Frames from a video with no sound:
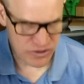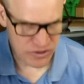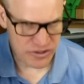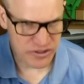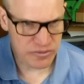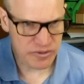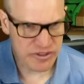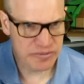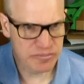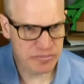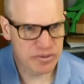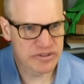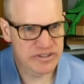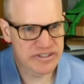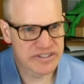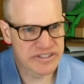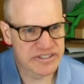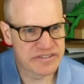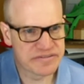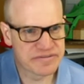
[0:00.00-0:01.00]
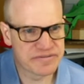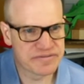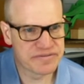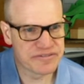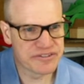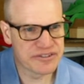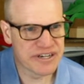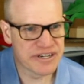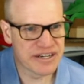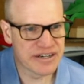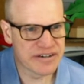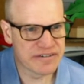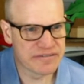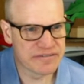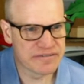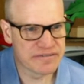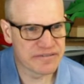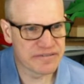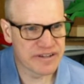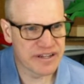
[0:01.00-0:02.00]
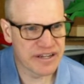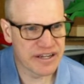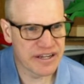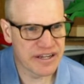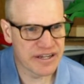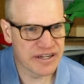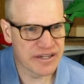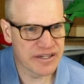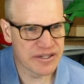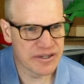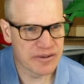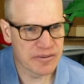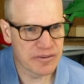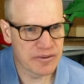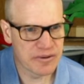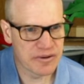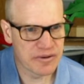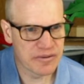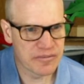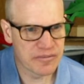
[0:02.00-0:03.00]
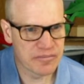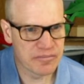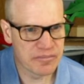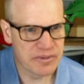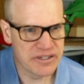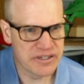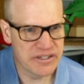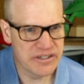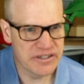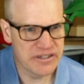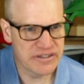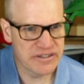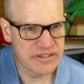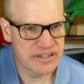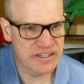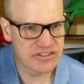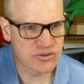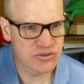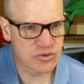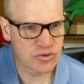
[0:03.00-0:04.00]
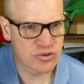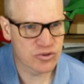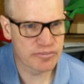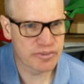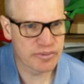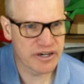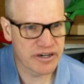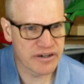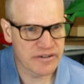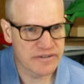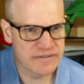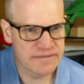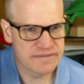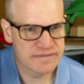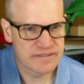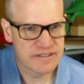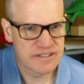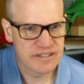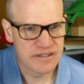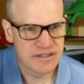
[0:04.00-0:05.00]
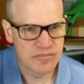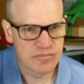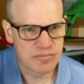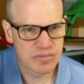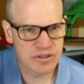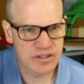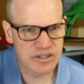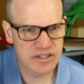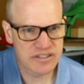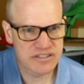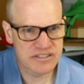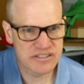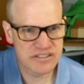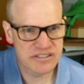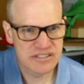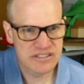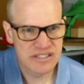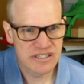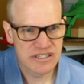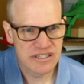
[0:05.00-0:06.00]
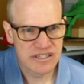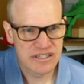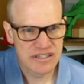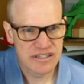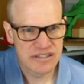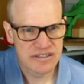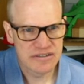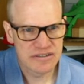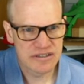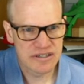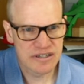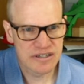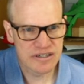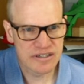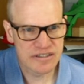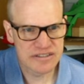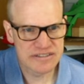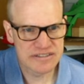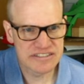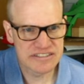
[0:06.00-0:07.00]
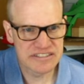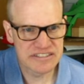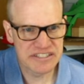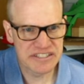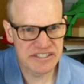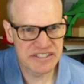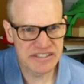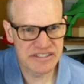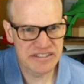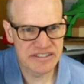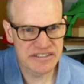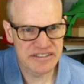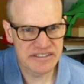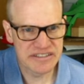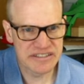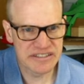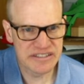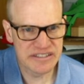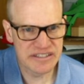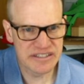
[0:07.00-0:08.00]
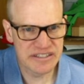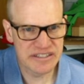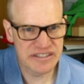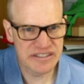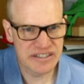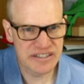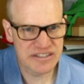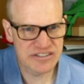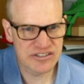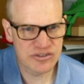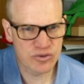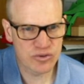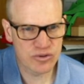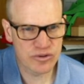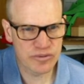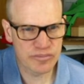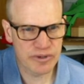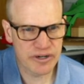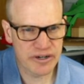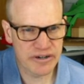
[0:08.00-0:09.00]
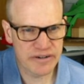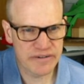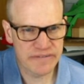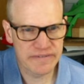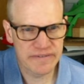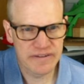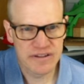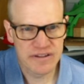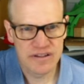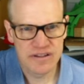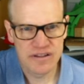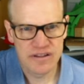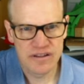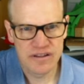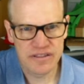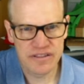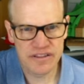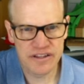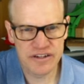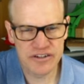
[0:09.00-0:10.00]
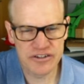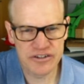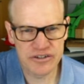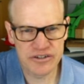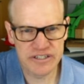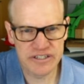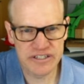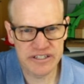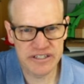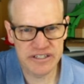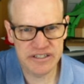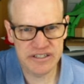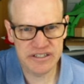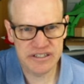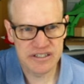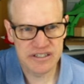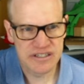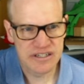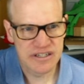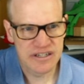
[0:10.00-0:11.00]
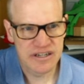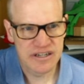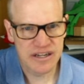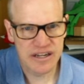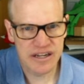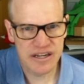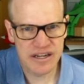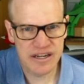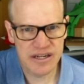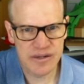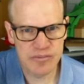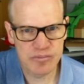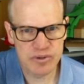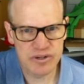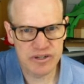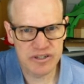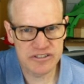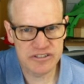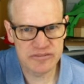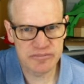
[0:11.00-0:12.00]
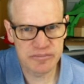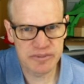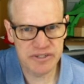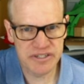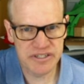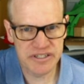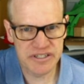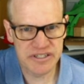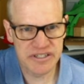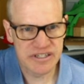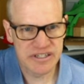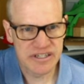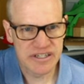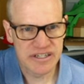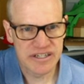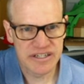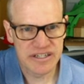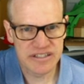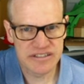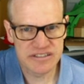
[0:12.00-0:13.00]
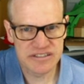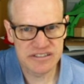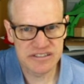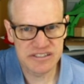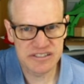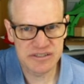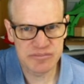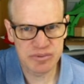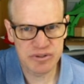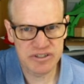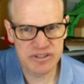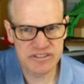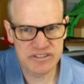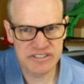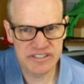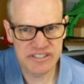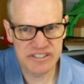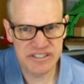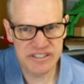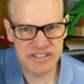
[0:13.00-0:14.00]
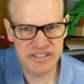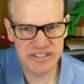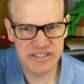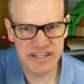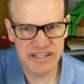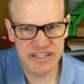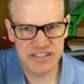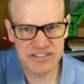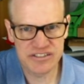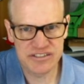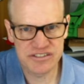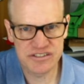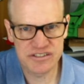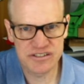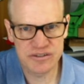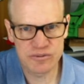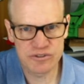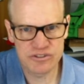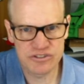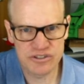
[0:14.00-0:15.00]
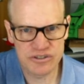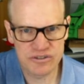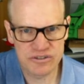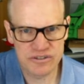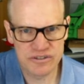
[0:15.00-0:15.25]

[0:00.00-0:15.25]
way to put it, if you have a, b as an ordered pair, plus C, D as an ordered pair, then you're going to get A plus B and C plus D as the result.